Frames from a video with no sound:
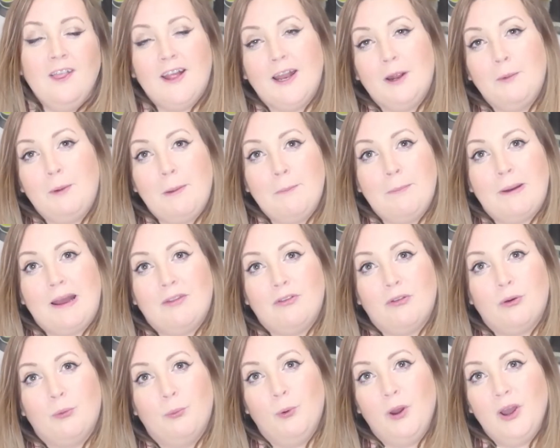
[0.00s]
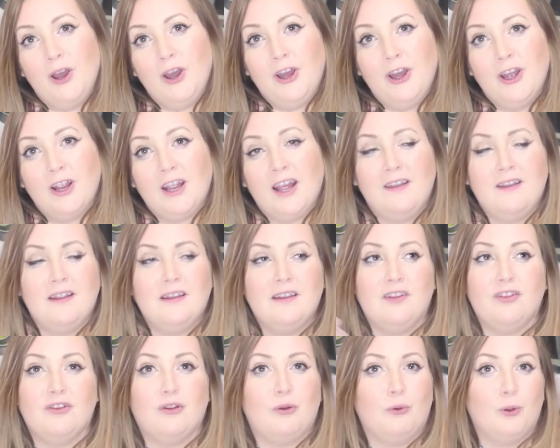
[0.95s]
and I went back to work and
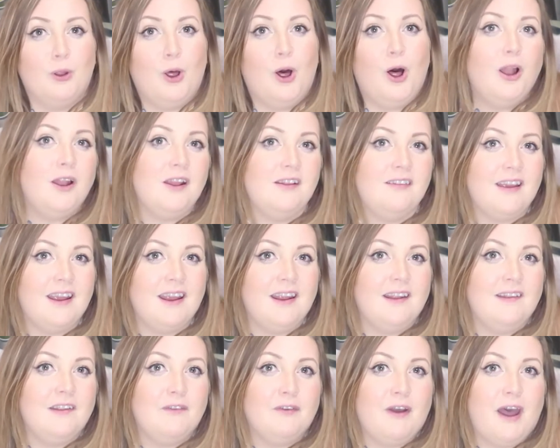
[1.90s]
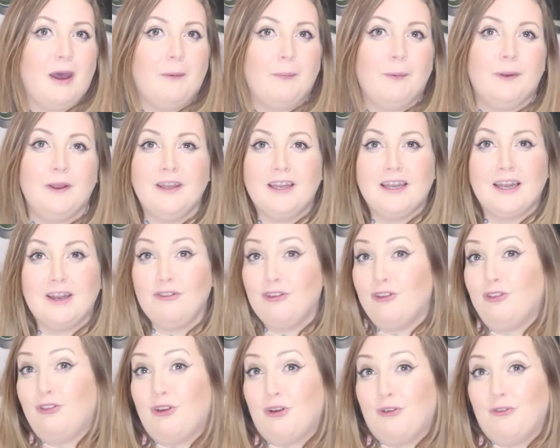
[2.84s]
then the school holidays have happened and I
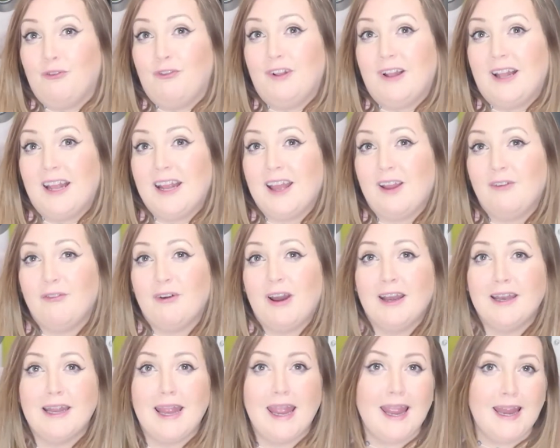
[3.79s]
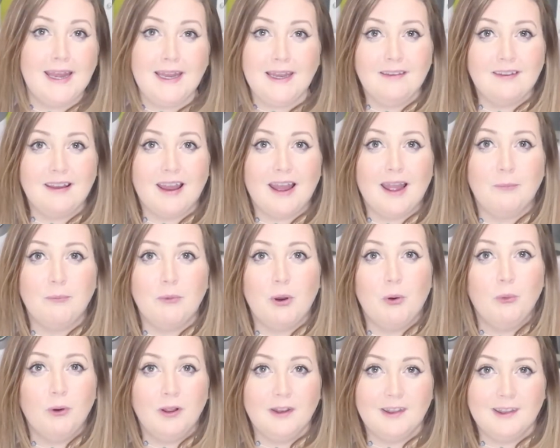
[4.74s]
just don't feel like I've had any
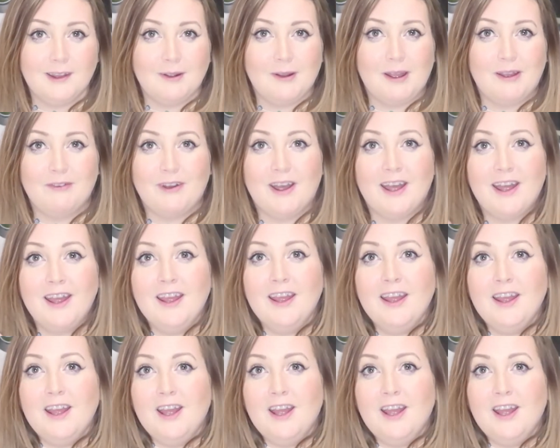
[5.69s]
time whatsoever